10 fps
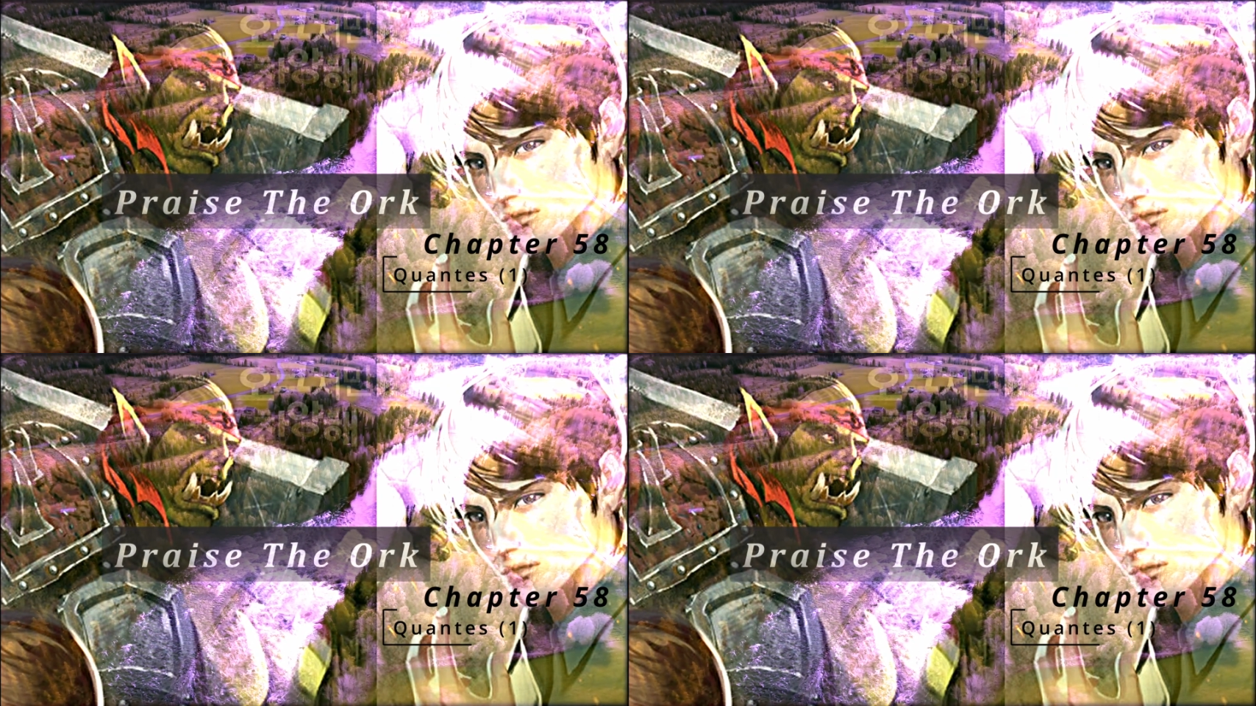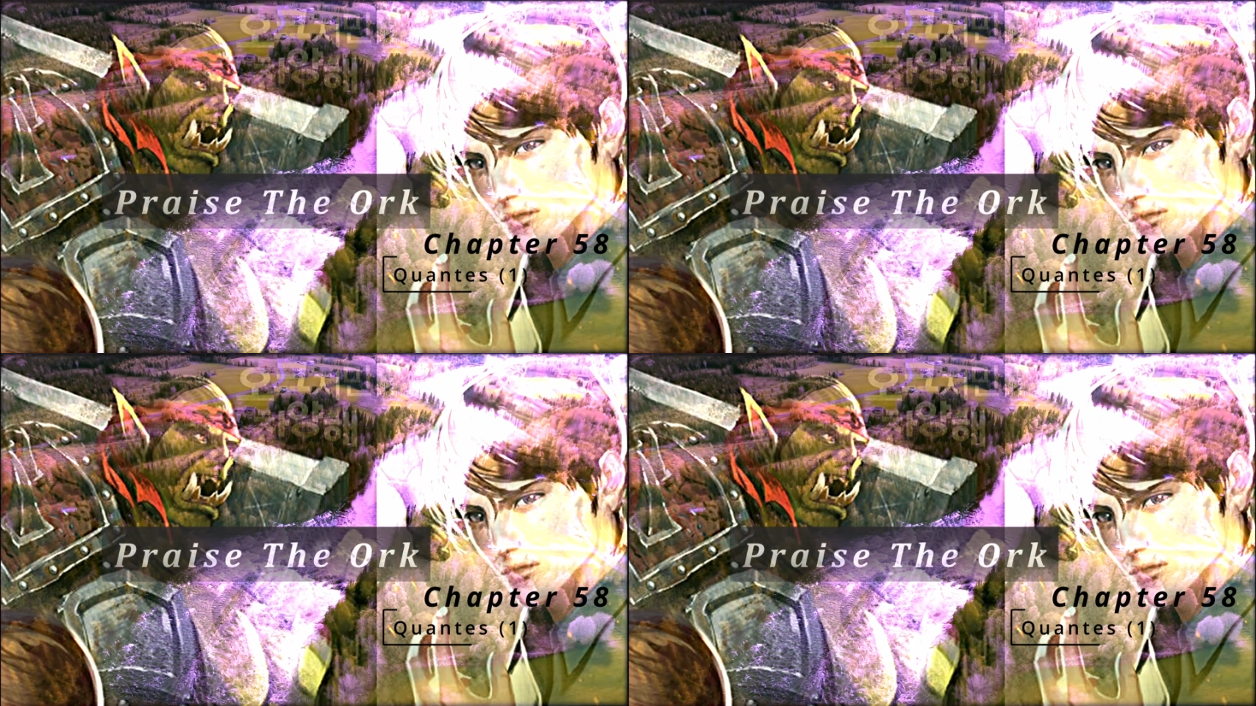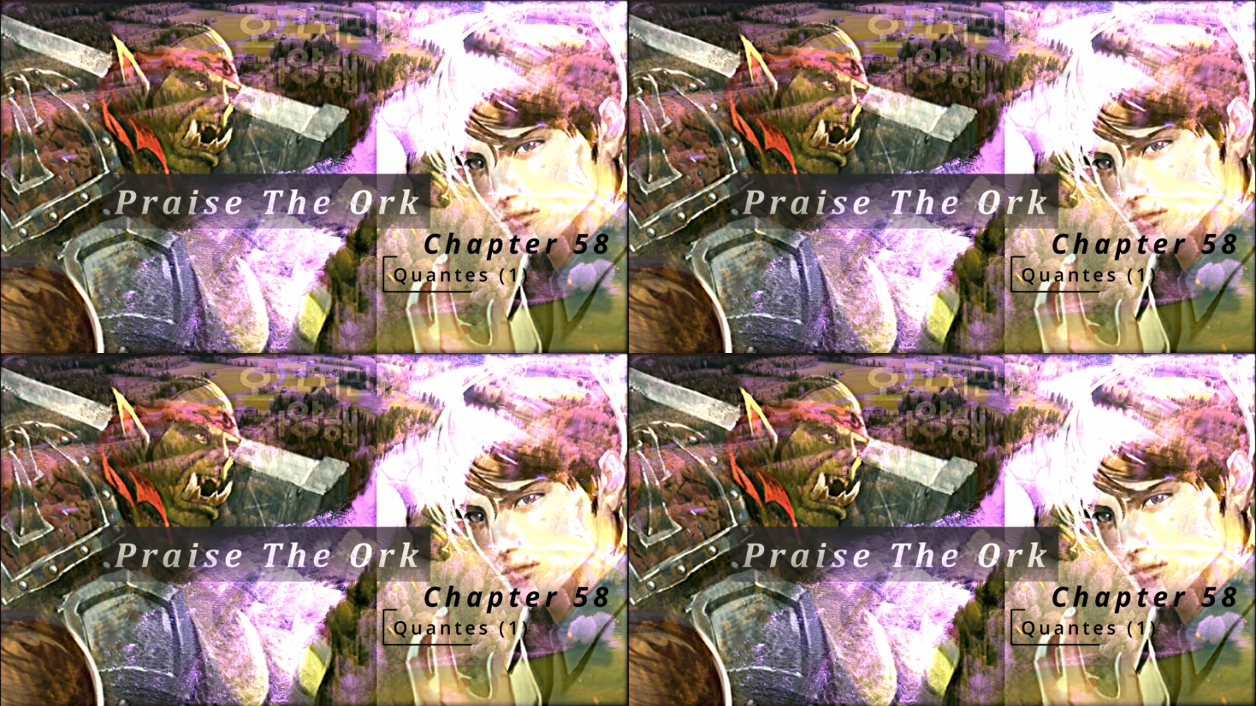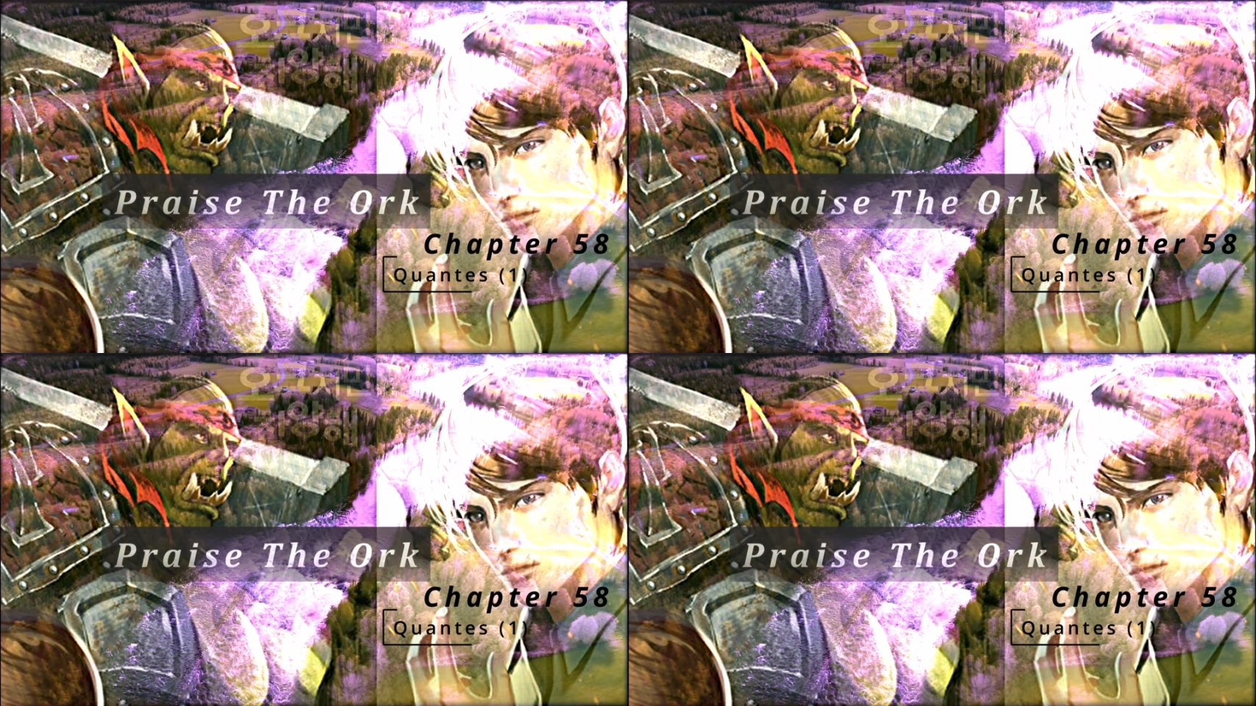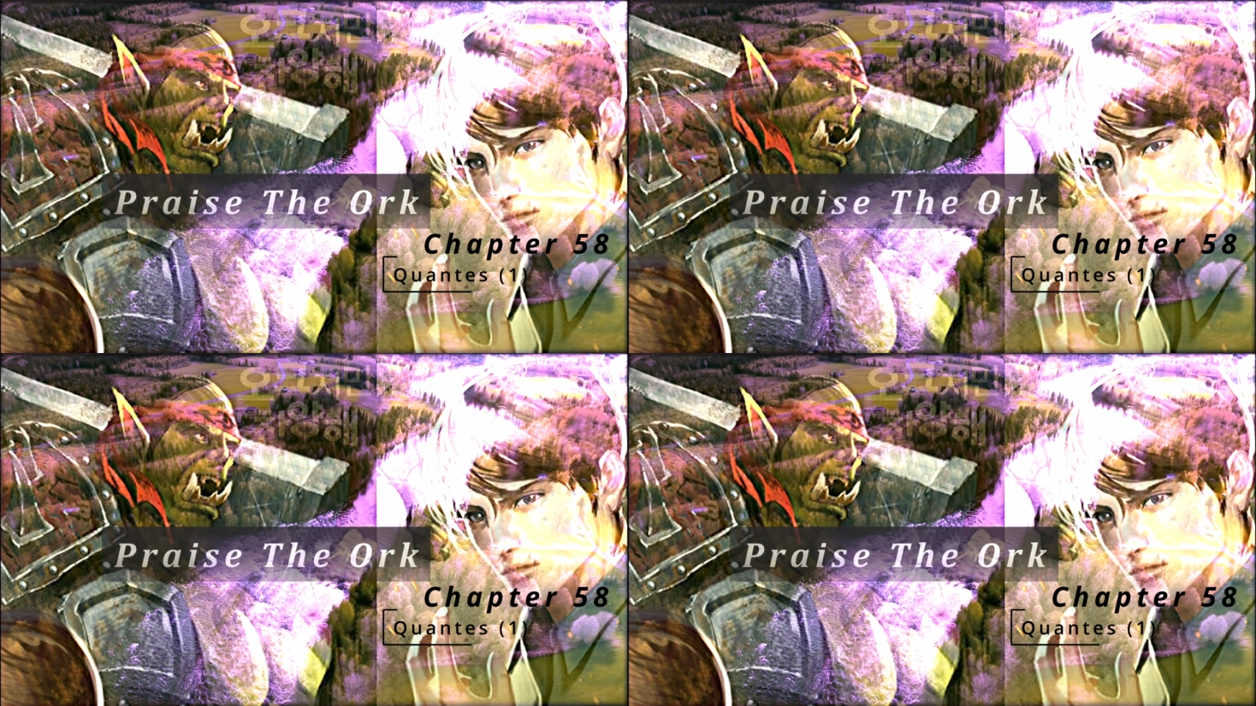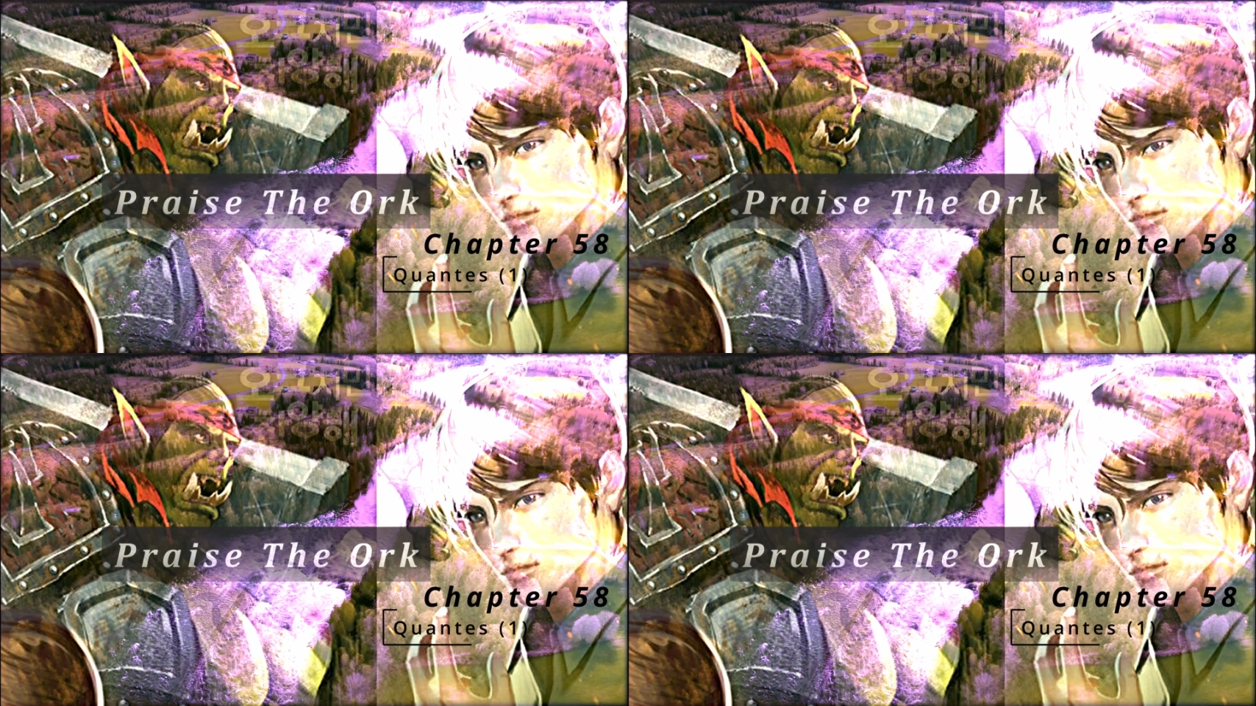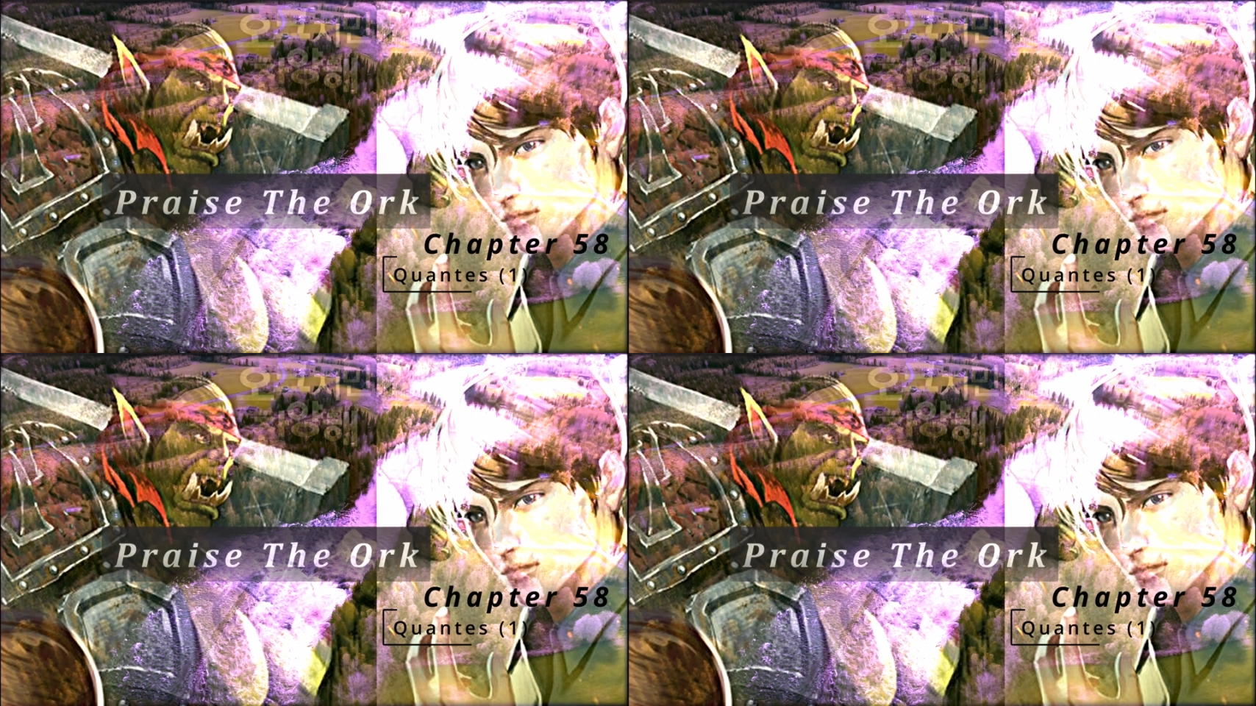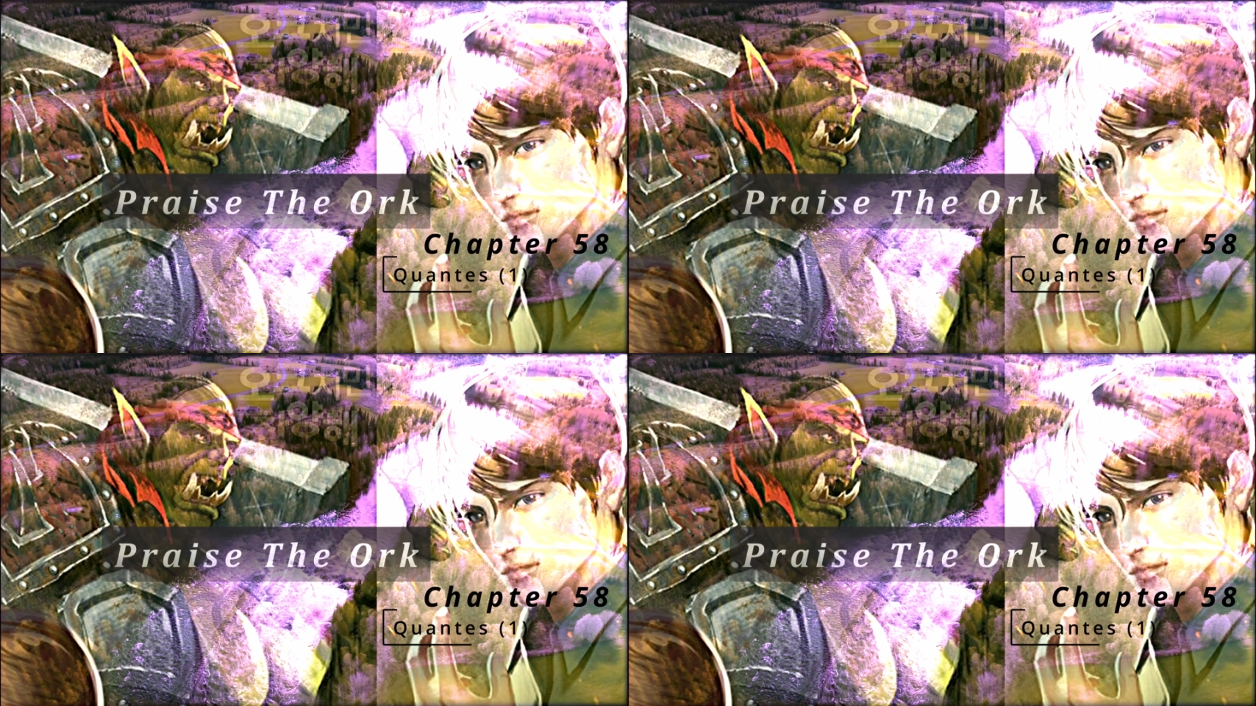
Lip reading: No face is visible, so there are no lips to read.